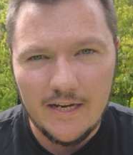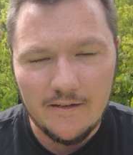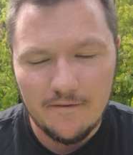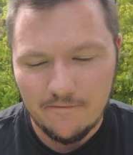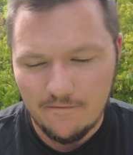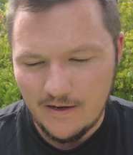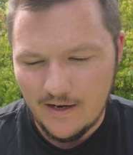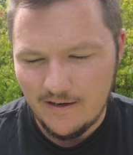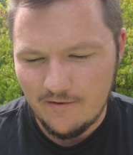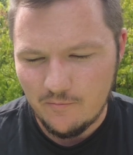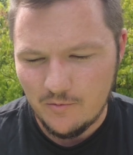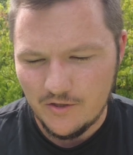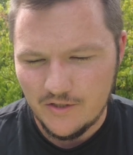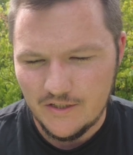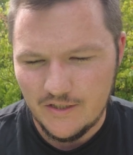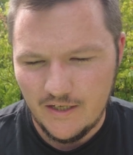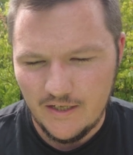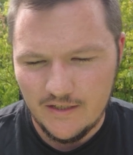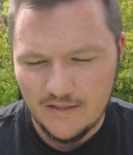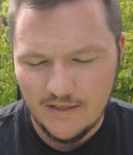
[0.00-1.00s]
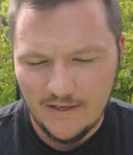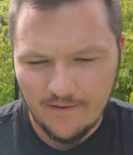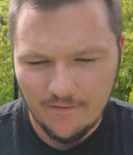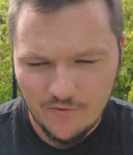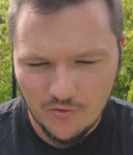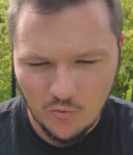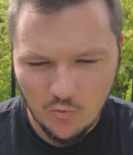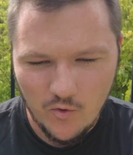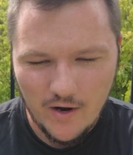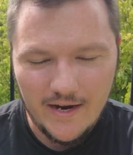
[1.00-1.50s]
85% of
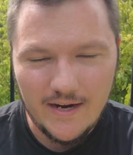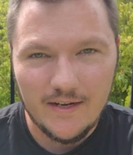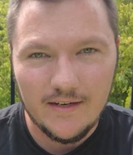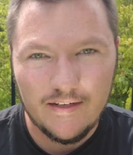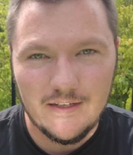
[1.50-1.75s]
the weight